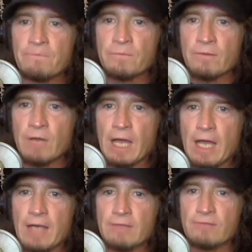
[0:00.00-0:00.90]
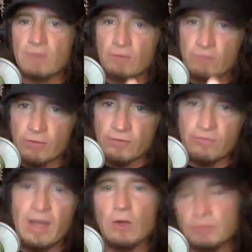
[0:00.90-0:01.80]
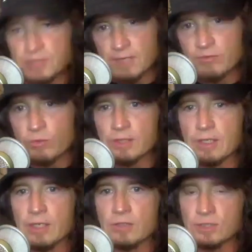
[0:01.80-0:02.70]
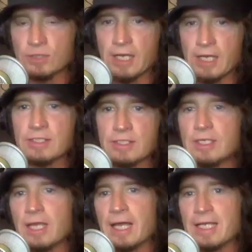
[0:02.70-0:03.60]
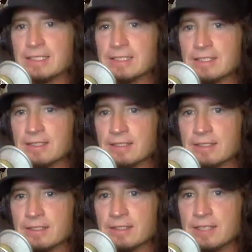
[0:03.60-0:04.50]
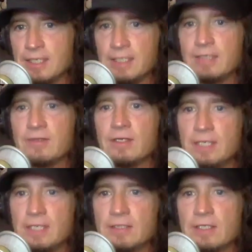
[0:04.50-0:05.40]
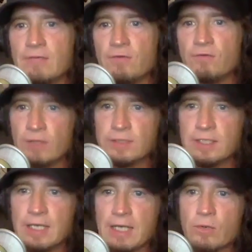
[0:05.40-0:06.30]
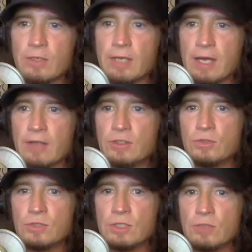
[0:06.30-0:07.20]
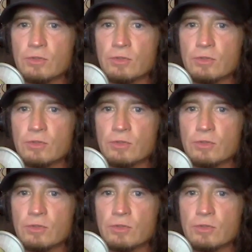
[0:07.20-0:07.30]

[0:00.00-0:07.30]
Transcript: And the follow-up, see if you want to just tie this in. As the elite of the elite, if you felt inadequate, how did you deal with the